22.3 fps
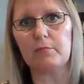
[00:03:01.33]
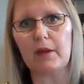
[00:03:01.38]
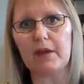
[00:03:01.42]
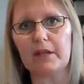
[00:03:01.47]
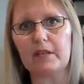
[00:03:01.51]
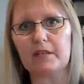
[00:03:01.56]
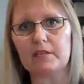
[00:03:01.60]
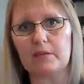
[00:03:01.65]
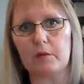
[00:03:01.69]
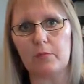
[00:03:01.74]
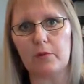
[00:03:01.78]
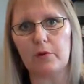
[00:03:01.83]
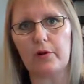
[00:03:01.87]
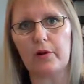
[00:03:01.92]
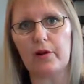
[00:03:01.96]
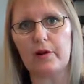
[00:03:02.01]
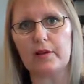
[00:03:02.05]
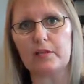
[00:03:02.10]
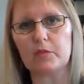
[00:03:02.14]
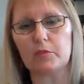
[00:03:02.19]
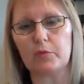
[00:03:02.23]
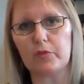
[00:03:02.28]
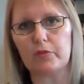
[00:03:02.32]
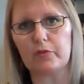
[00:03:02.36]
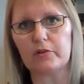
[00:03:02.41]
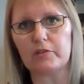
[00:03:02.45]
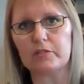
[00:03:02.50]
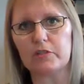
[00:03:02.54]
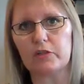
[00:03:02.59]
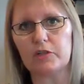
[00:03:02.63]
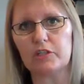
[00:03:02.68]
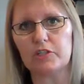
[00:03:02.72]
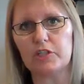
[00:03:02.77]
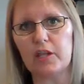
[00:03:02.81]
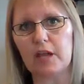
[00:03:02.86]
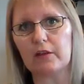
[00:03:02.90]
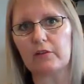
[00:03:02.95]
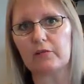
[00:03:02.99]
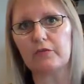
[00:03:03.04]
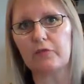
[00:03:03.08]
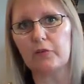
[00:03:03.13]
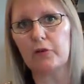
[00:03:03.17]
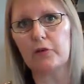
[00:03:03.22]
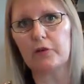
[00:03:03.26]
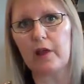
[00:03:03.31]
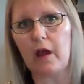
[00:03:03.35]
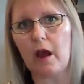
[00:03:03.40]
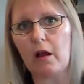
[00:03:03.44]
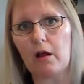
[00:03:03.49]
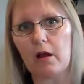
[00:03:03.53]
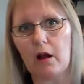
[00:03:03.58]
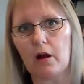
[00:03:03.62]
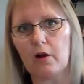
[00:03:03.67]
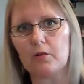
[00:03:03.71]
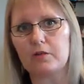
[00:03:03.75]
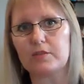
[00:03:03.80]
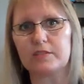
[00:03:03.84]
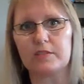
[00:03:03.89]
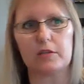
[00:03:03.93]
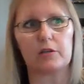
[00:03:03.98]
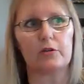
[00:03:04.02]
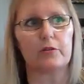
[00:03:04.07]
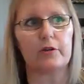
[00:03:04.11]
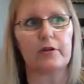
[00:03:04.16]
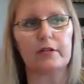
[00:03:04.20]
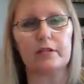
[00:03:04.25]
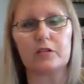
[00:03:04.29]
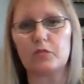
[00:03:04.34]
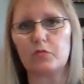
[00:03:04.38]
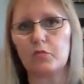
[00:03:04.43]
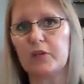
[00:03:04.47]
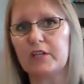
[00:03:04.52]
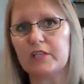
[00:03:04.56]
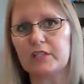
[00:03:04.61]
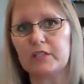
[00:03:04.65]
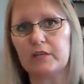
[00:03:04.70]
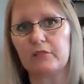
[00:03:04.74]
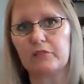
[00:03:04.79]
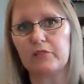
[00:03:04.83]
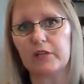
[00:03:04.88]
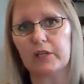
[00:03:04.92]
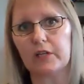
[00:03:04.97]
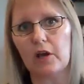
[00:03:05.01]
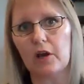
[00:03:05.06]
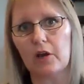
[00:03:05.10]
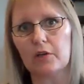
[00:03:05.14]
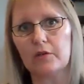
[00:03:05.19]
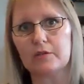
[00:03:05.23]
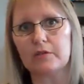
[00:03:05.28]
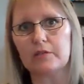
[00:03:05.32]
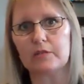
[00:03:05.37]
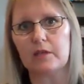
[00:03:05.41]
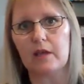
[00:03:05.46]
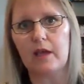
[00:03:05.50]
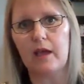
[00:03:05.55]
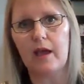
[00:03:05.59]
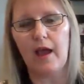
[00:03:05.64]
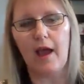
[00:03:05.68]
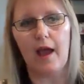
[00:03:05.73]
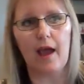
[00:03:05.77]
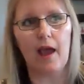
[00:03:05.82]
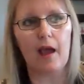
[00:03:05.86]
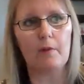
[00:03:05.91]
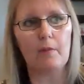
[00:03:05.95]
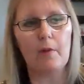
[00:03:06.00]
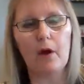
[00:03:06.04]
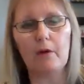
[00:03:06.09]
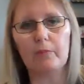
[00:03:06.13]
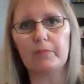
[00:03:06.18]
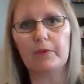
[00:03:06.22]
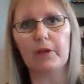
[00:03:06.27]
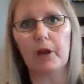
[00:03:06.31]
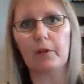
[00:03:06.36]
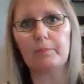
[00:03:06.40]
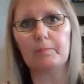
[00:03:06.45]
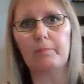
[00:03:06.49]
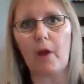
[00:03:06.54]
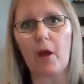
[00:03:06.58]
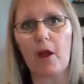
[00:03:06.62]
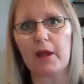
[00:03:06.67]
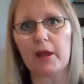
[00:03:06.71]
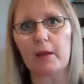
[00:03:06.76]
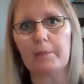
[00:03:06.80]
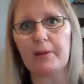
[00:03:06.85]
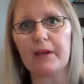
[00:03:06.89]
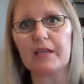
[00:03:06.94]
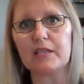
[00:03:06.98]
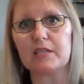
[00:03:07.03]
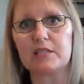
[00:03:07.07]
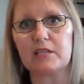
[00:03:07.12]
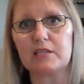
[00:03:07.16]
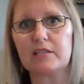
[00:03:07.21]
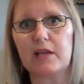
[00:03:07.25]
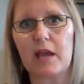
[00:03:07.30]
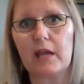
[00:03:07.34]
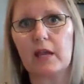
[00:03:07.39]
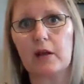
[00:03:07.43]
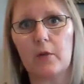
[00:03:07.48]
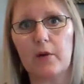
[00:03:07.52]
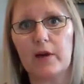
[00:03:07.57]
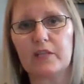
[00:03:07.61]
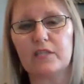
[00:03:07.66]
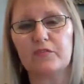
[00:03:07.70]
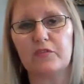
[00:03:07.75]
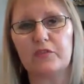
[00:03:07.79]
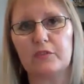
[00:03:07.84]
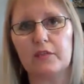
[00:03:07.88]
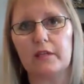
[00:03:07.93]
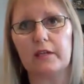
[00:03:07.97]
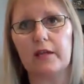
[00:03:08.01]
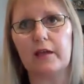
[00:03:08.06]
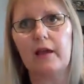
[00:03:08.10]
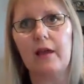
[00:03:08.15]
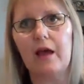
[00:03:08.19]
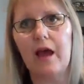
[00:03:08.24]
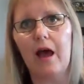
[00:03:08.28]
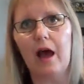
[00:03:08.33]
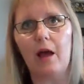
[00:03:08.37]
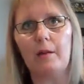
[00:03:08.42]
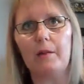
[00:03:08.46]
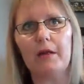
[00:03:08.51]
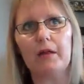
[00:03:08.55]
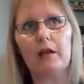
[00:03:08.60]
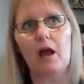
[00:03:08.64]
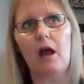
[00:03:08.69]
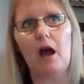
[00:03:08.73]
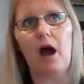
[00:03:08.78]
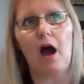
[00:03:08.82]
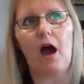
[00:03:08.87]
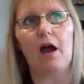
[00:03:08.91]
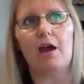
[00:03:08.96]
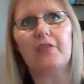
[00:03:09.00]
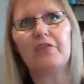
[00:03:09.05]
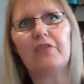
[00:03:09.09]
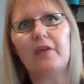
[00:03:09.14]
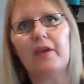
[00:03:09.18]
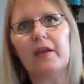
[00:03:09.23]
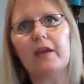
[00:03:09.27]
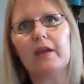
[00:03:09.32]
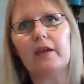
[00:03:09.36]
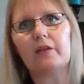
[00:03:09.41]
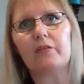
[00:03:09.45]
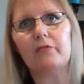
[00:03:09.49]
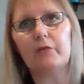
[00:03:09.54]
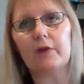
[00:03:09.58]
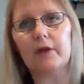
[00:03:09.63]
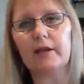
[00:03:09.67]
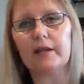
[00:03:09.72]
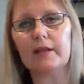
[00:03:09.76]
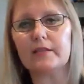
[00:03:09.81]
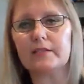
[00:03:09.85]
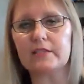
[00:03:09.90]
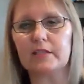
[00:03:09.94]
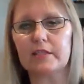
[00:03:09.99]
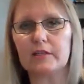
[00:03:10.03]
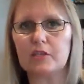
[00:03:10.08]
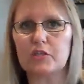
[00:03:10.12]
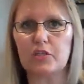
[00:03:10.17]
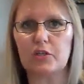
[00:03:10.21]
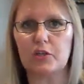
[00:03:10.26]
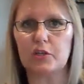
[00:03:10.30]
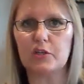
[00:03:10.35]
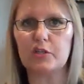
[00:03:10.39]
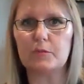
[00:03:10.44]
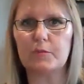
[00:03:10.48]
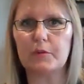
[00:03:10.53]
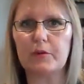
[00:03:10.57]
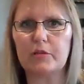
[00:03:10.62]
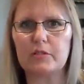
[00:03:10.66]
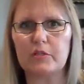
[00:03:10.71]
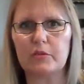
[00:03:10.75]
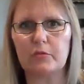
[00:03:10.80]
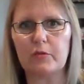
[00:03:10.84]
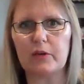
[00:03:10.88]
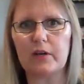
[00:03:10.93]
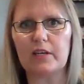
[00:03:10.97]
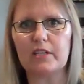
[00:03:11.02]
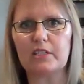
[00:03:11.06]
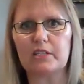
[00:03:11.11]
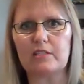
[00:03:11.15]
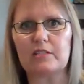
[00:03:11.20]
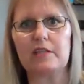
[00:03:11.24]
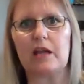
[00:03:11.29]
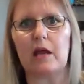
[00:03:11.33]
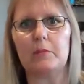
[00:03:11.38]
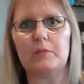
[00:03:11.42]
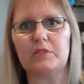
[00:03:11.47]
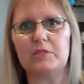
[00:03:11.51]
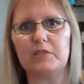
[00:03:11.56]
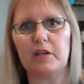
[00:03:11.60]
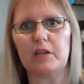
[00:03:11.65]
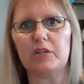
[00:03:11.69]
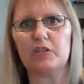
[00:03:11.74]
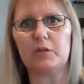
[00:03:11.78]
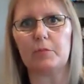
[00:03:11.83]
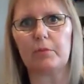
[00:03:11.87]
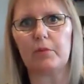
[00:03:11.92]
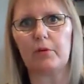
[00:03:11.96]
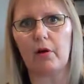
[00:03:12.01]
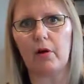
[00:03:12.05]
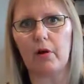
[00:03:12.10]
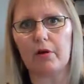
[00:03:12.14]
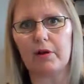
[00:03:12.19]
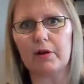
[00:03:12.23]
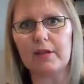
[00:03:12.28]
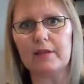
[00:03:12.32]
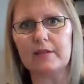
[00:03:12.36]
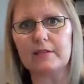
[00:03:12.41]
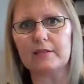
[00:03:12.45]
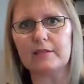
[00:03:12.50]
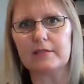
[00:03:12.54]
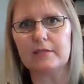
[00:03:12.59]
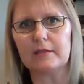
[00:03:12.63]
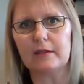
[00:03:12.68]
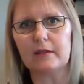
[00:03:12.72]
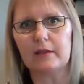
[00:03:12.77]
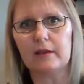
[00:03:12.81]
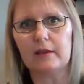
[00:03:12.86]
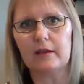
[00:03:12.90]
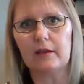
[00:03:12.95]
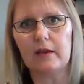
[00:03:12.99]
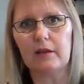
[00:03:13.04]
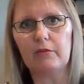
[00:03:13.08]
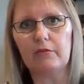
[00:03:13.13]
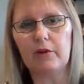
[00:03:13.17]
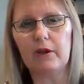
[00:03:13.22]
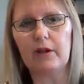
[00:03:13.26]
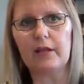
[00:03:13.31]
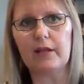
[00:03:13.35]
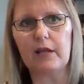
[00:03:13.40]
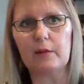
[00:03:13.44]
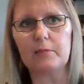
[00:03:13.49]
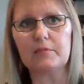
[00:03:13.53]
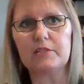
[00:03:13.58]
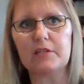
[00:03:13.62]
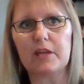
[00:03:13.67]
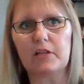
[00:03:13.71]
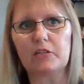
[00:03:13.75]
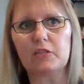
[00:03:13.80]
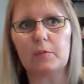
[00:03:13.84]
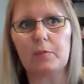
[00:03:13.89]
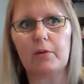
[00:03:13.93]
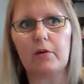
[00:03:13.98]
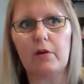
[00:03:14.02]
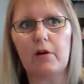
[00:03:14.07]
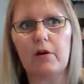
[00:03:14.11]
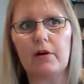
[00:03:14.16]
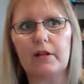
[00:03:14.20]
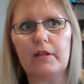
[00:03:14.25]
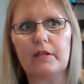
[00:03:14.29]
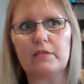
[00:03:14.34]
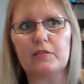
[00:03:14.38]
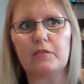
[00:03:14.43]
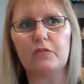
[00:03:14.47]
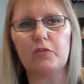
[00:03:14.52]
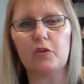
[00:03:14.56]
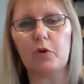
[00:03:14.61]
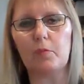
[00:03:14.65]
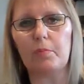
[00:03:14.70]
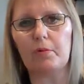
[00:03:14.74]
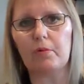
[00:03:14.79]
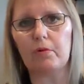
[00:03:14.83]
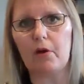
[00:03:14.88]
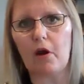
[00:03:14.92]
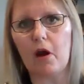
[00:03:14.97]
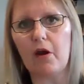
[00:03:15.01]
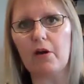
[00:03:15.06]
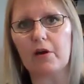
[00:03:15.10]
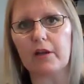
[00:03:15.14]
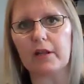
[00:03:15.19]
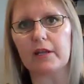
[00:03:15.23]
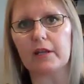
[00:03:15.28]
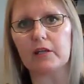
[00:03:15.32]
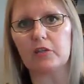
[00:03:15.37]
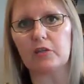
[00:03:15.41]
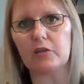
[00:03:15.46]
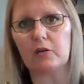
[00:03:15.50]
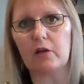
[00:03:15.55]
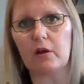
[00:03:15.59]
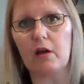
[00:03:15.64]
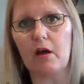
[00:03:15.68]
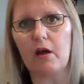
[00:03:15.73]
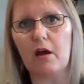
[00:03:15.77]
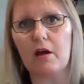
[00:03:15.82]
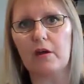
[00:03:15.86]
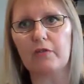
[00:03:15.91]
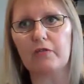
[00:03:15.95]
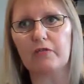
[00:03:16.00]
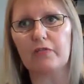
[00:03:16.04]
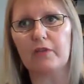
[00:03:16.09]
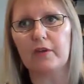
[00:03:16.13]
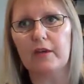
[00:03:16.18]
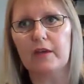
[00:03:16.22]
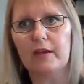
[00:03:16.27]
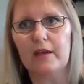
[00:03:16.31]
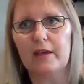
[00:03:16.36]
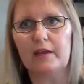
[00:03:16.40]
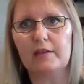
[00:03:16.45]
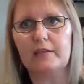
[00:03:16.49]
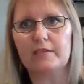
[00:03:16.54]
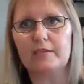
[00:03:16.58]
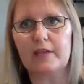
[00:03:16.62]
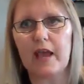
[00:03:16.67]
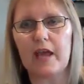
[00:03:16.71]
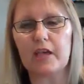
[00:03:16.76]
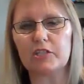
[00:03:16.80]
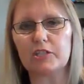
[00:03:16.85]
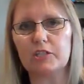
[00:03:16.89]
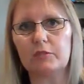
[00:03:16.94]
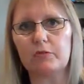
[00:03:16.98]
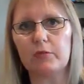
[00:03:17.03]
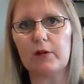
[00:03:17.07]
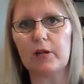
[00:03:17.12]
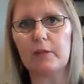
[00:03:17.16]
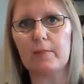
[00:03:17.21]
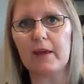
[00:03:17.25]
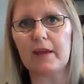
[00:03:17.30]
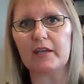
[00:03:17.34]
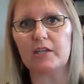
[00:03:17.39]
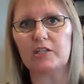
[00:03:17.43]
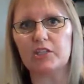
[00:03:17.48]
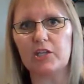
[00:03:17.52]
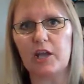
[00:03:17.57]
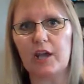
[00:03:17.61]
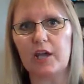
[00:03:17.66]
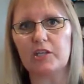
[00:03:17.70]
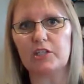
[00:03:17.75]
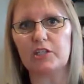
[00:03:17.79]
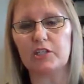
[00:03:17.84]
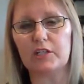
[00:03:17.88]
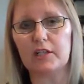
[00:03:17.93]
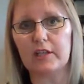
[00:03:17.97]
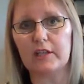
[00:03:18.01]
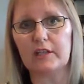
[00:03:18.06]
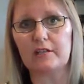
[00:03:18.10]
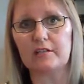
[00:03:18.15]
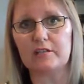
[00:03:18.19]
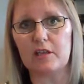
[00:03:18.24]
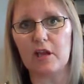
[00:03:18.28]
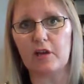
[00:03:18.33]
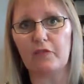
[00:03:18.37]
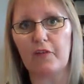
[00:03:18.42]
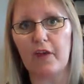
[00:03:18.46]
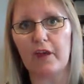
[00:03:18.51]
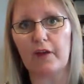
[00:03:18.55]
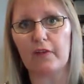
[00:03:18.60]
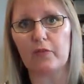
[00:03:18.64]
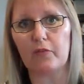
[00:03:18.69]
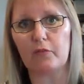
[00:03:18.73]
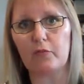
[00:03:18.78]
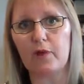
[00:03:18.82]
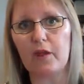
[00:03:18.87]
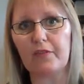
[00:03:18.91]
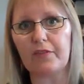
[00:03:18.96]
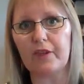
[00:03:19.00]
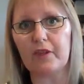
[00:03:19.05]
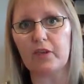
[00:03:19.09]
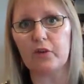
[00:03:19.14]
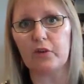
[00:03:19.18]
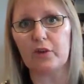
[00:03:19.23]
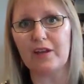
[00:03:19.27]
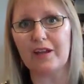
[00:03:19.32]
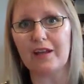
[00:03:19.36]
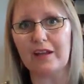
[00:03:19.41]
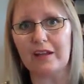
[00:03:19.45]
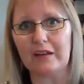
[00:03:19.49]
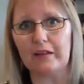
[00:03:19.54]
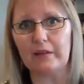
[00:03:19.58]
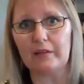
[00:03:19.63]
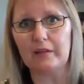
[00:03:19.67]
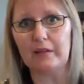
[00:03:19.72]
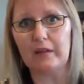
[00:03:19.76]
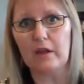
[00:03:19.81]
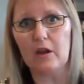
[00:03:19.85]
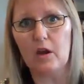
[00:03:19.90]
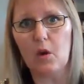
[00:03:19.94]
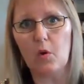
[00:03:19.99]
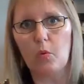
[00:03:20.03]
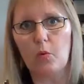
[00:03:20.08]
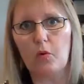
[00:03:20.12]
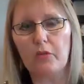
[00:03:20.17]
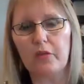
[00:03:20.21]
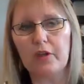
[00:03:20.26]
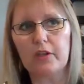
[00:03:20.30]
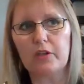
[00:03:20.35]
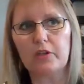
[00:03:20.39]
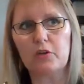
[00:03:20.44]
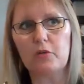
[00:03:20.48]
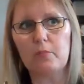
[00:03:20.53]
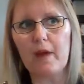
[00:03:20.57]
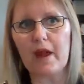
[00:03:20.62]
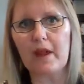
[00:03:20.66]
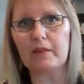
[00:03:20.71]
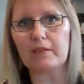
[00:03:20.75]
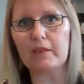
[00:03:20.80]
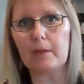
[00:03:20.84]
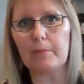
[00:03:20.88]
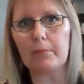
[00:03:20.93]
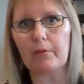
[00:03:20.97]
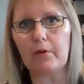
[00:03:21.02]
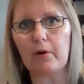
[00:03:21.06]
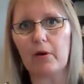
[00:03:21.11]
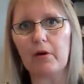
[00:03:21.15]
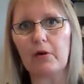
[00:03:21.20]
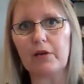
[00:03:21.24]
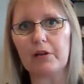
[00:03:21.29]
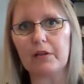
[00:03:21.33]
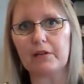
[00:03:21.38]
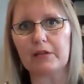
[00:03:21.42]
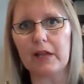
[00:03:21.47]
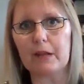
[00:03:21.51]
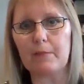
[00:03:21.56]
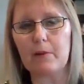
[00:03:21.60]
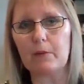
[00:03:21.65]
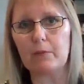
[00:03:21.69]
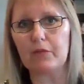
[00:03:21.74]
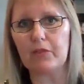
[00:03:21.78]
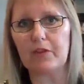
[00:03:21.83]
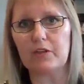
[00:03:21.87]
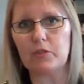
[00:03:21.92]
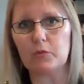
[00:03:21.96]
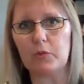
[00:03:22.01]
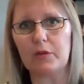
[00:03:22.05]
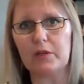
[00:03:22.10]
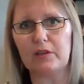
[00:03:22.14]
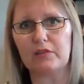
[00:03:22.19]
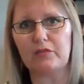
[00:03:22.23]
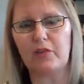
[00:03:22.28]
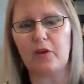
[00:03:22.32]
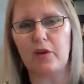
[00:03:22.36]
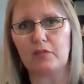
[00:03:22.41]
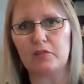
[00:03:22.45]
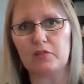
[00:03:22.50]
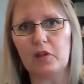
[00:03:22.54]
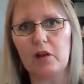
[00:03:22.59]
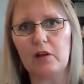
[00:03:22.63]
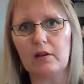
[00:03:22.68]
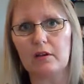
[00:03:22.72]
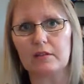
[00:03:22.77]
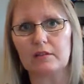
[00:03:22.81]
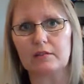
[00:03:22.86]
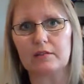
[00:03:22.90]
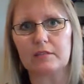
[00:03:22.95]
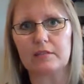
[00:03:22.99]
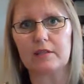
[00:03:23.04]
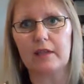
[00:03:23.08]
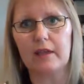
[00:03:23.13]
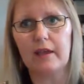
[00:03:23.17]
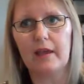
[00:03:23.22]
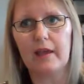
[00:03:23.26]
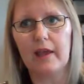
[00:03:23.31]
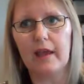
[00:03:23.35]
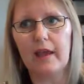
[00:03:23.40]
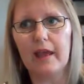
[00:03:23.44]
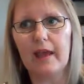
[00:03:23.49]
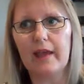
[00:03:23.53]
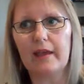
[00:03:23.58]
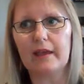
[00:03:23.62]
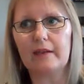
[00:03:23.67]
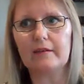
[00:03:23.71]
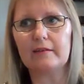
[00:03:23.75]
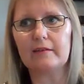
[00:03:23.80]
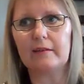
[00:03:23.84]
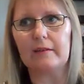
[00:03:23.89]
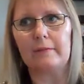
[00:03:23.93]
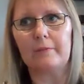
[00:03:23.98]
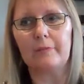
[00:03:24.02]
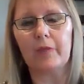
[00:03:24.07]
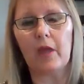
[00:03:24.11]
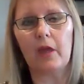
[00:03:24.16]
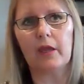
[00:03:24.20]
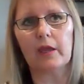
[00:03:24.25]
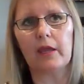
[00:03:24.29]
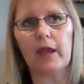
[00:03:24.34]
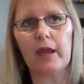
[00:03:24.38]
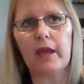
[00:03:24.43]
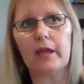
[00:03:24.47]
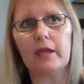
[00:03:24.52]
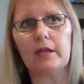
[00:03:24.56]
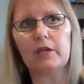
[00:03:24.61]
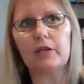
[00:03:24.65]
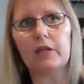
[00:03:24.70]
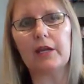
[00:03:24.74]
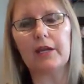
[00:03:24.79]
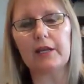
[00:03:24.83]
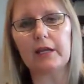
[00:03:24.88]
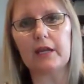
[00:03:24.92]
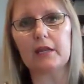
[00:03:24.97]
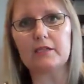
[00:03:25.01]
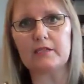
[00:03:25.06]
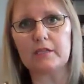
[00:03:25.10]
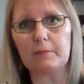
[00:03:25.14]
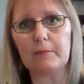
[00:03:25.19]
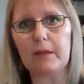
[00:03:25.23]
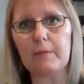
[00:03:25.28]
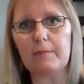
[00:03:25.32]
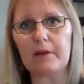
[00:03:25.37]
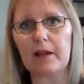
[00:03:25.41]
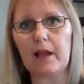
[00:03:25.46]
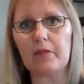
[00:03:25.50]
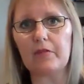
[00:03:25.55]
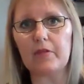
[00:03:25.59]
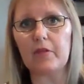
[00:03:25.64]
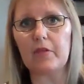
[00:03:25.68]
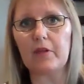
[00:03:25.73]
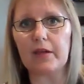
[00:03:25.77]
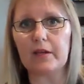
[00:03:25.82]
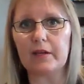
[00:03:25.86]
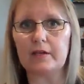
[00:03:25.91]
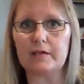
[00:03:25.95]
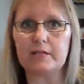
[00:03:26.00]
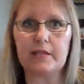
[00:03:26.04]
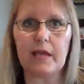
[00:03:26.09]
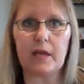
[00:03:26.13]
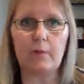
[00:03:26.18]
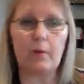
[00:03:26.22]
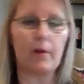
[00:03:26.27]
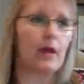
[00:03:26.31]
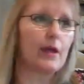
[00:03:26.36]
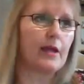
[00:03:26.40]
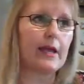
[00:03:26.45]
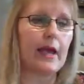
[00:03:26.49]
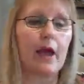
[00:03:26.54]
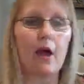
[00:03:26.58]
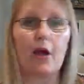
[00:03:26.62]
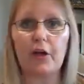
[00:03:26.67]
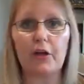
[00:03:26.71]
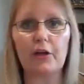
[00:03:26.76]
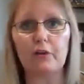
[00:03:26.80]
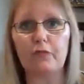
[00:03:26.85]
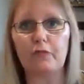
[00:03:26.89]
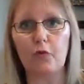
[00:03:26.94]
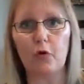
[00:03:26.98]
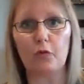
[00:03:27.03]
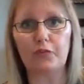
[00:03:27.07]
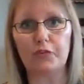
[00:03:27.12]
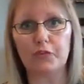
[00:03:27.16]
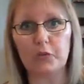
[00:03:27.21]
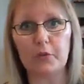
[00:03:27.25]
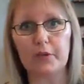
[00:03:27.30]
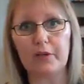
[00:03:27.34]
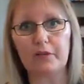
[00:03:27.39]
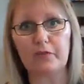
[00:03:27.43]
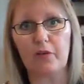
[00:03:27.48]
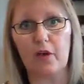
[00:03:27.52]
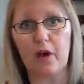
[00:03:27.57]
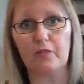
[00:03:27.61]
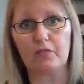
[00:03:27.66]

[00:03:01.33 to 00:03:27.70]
money somewhere else, whether it's on junk food, alcohol, cigarettes, renting videos, um, you know, buying a pizza, takeaways for dinner. I mean, I think it really is an excuse because it really just comes down to priorities. It really comes down to priorities. If your priority in your life is to actually really make a change and get yourself out of the rut that you're in, well, then you'll make that priority to come up with that $25. And okay, you're going to get some people out there, they're going to say, well, okay, I can afford the $25,